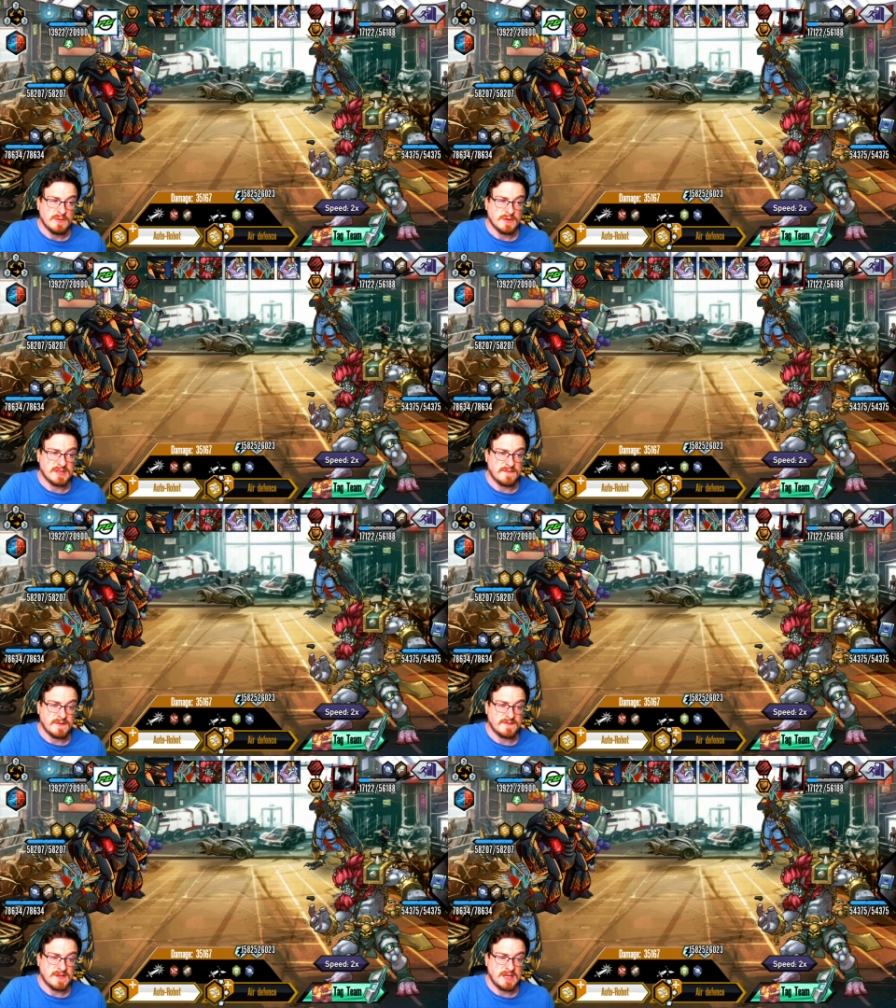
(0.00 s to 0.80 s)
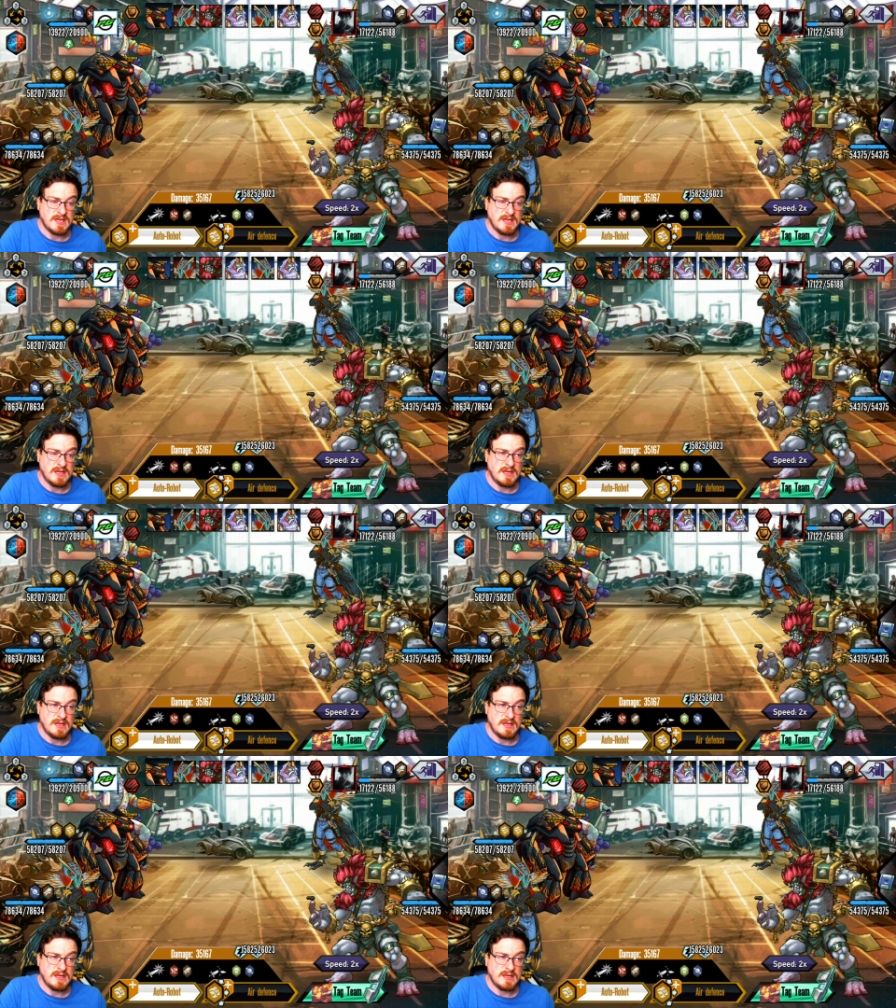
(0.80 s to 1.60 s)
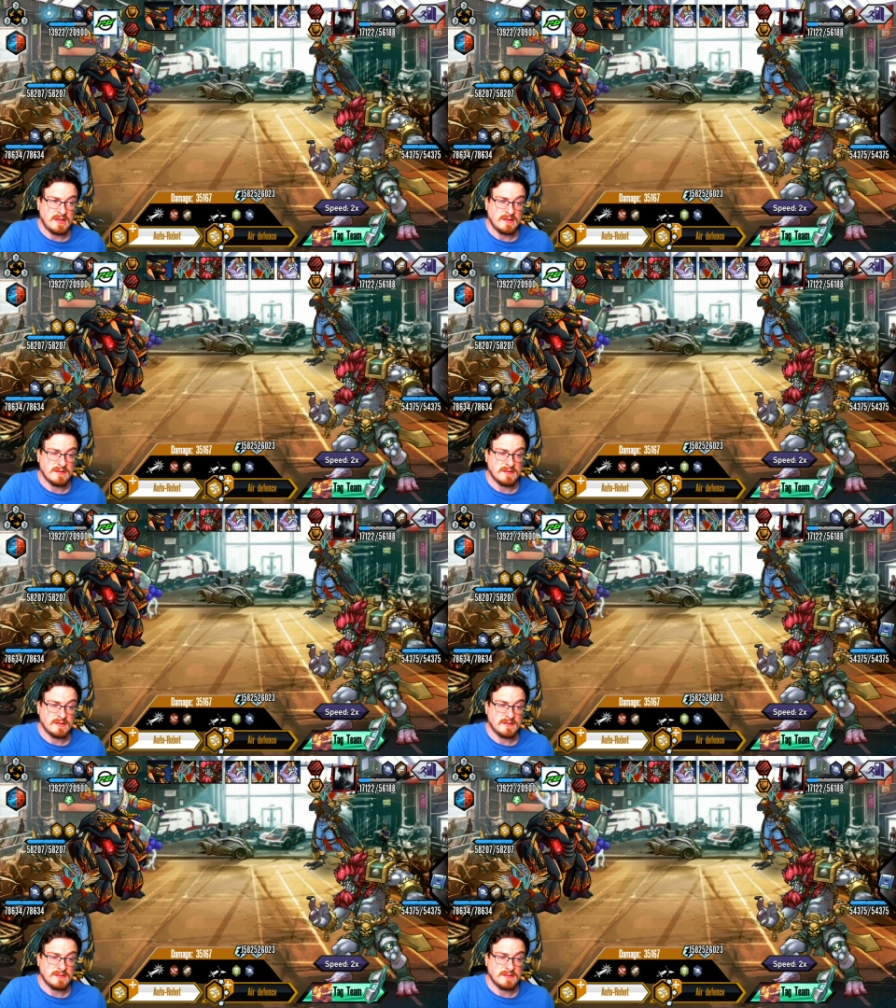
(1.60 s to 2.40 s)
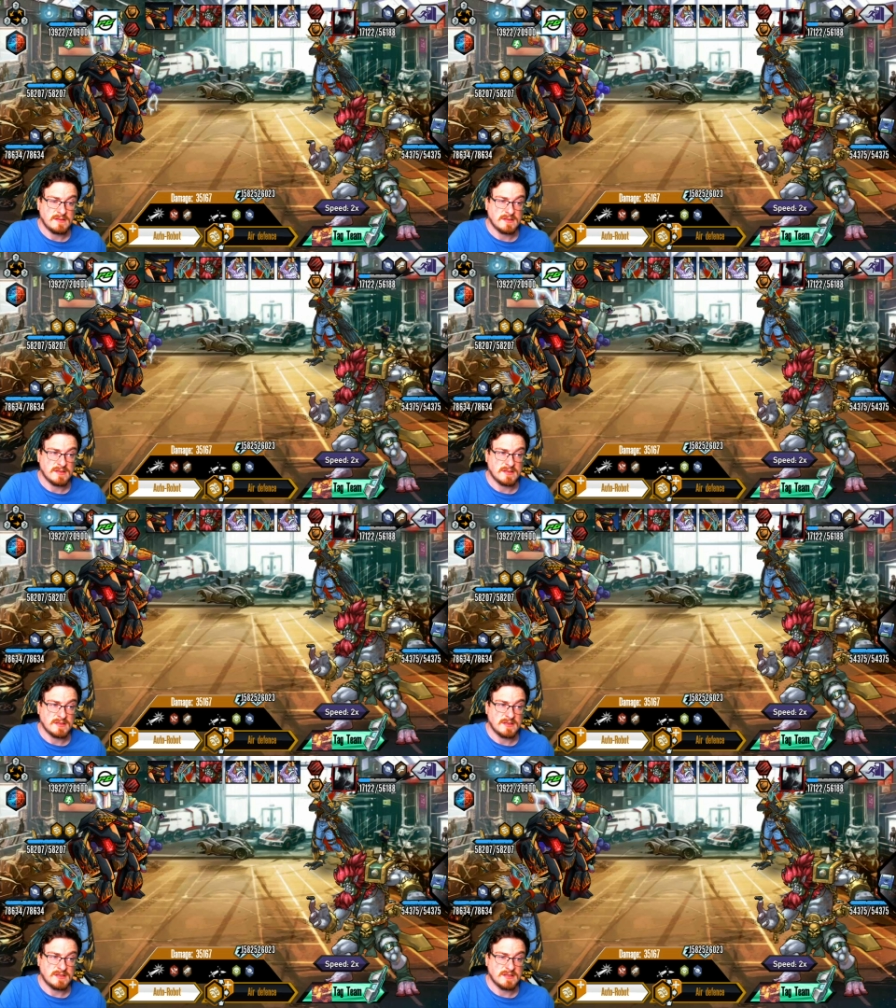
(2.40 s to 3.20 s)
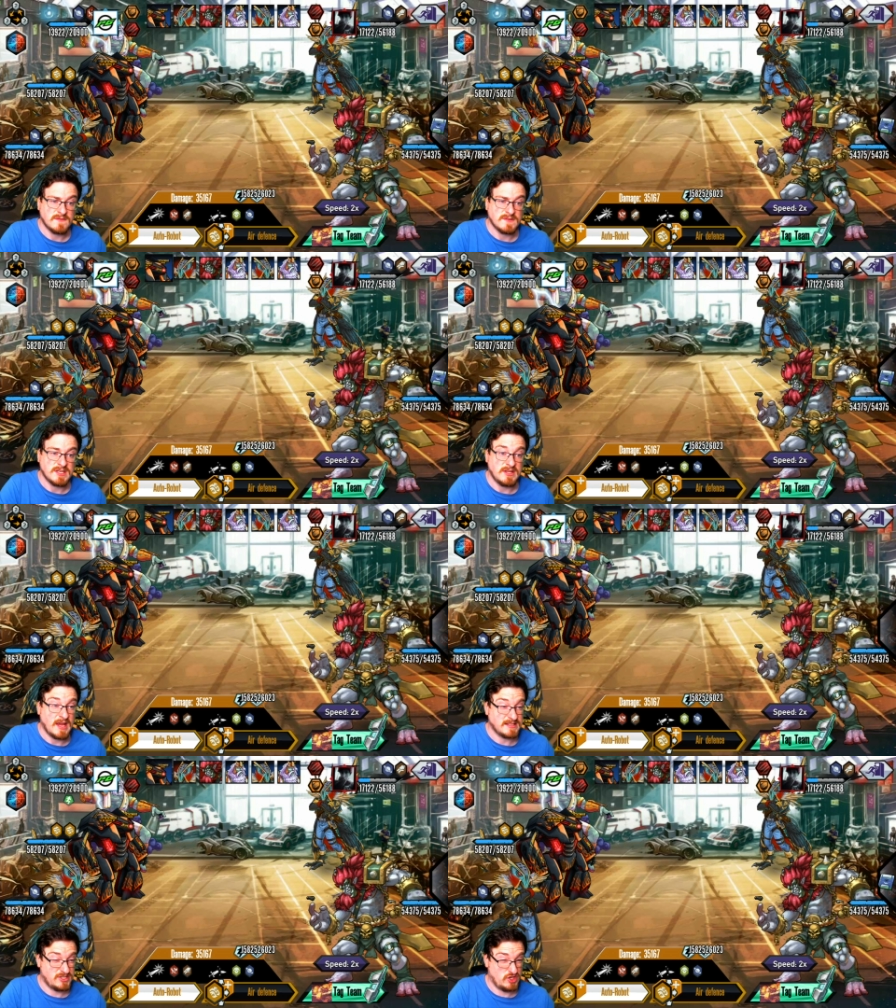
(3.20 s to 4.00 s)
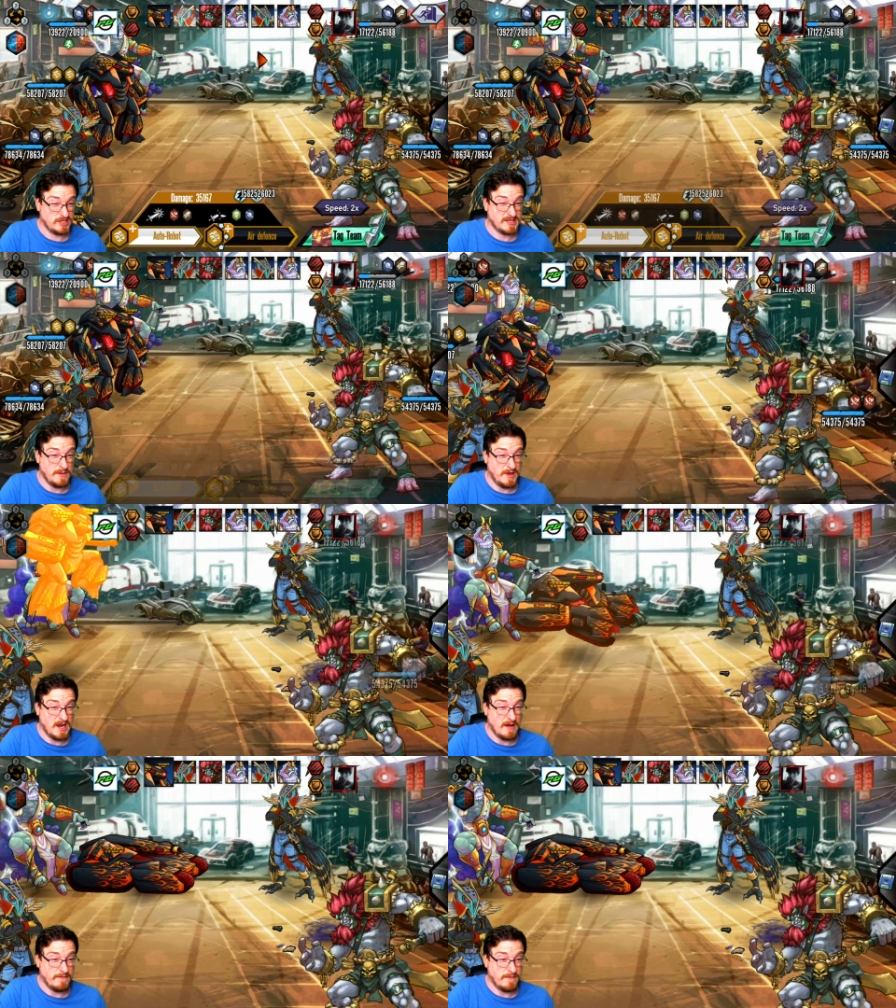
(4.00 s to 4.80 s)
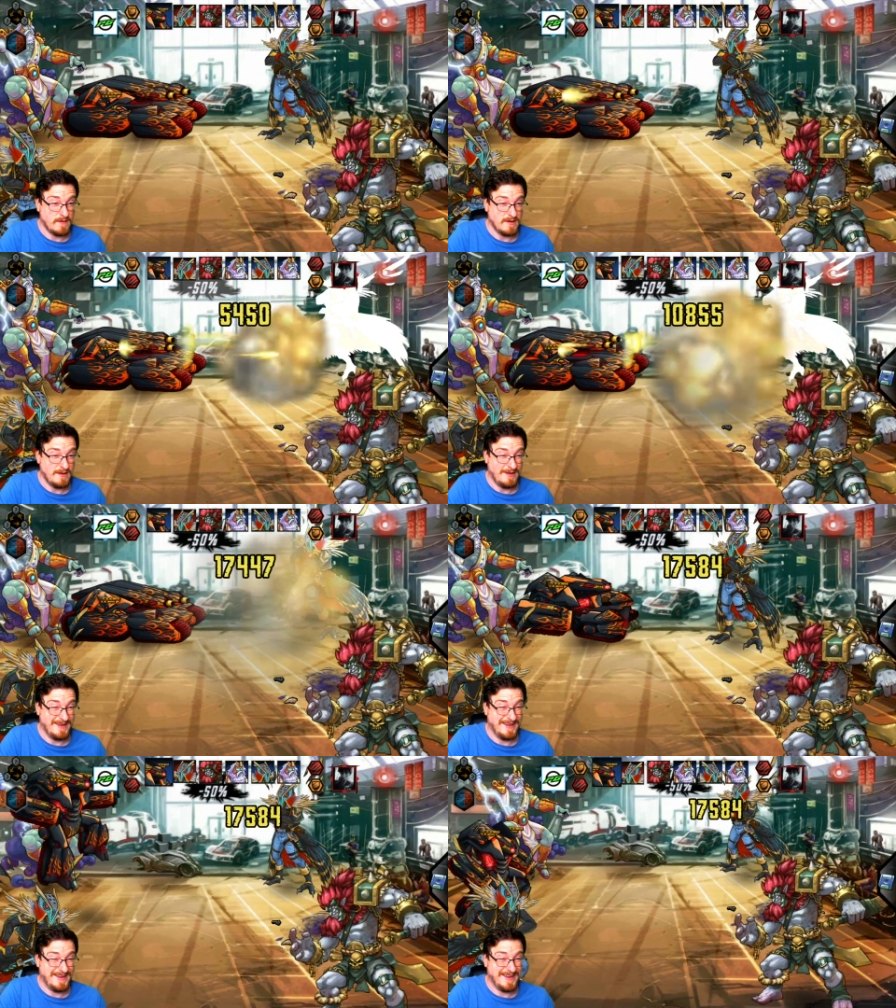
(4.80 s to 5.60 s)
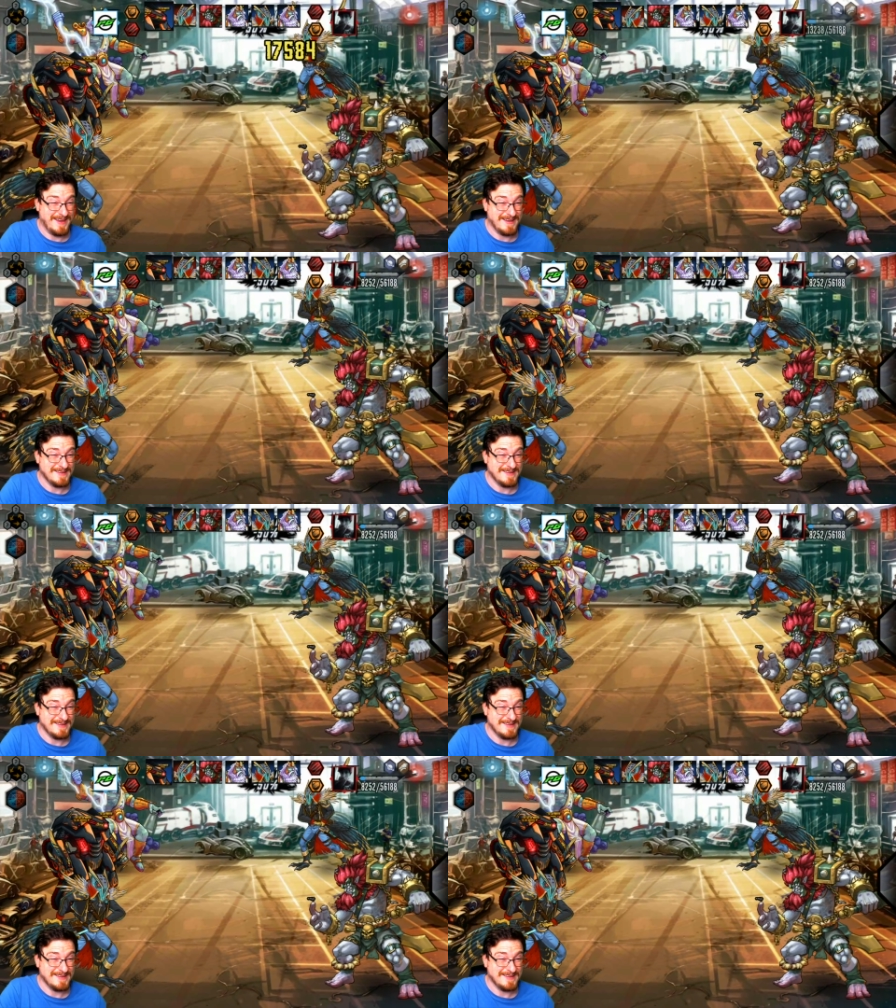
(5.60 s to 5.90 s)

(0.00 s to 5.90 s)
Is that 15, 16, 17? That's just going to be enough. Yeah.